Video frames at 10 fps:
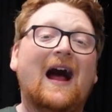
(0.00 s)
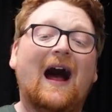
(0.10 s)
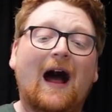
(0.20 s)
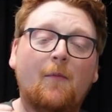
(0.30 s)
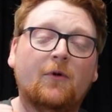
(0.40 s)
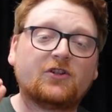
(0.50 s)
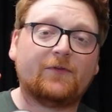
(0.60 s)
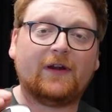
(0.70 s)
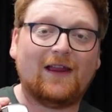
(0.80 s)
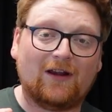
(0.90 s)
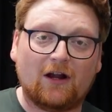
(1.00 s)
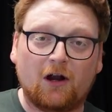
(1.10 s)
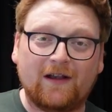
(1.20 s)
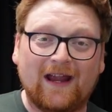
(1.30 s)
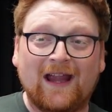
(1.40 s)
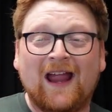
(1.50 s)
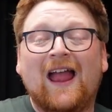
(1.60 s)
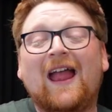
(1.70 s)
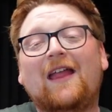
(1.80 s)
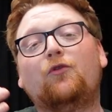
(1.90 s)
how much forgiving are they?
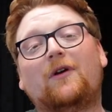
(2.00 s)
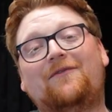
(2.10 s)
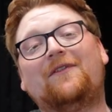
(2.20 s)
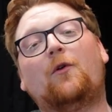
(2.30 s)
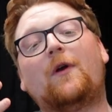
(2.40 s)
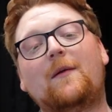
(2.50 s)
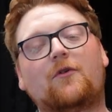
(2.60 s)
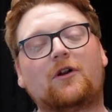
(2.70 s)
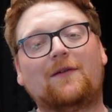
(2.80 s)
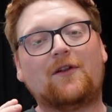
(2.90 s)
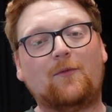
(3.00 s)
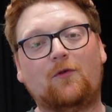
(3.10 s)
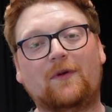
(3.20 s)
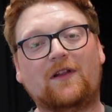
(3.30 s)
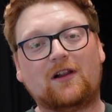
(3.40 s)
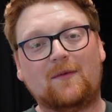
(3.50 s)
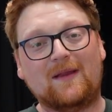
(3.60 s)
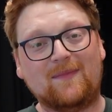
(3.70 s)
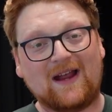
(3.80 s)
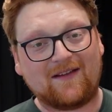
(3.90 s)
Do I feel way more comfortable with the club
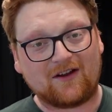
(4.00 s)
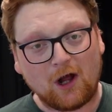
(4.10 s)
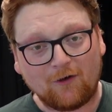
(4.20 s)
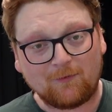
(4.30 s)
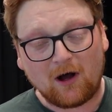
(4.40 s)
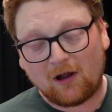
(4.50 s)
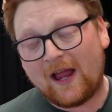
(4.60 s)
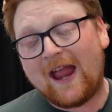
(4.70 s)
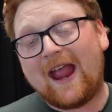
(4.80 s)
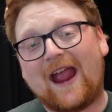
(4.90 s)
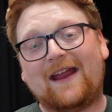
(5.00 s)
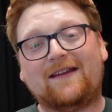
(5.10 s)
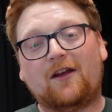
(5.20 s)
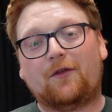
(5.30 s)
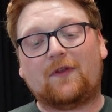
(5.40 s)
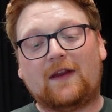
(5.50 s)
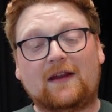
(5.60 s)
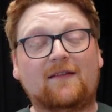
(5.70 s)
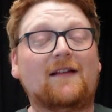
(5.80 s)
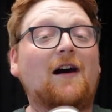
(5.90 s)
head behind the golf ball? And the other thing
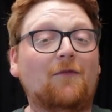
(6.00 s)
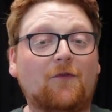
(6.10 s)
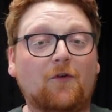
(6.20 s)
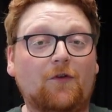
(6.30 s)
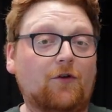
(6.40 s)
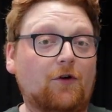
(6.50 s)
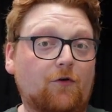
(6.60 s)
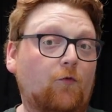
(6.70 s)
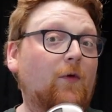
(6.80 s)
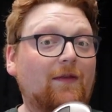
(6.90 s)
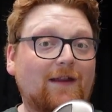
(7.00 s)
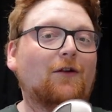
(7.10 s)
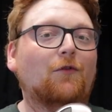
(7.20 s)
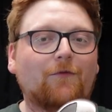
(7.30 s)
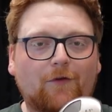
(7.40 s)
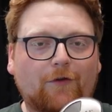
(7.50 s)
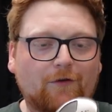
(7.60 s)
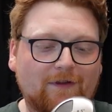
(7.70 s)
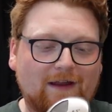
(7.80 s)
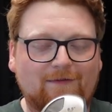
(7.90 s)
is how further or will they go
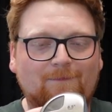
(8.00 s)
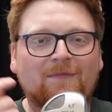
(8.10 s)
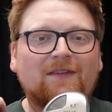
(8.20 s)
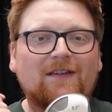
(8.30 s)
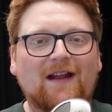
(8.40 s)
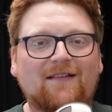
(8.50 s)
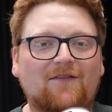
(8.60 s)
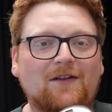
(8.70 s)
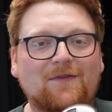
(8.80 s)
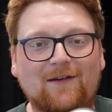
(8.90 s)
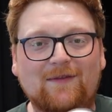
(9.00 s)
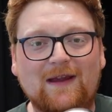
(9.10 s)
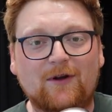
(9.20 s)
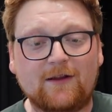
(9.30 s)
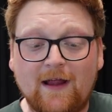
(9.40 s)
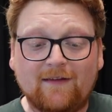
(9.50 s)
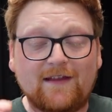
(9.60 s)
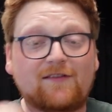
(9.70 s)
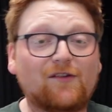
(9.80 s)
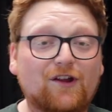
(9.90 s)
further than the 975D? But
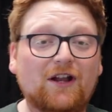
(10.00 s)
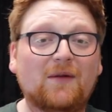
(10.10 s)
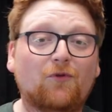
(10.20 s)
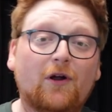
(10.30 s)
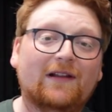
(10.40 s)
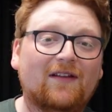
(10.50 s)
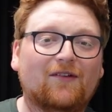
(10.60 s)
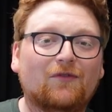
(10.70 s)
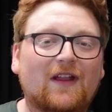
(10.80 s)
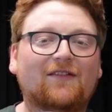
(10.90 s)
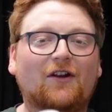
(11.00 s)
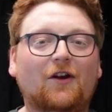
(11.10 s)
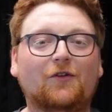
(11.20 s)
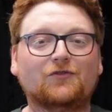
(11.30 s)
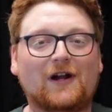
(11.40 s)
that's our starting point. Let's go test our other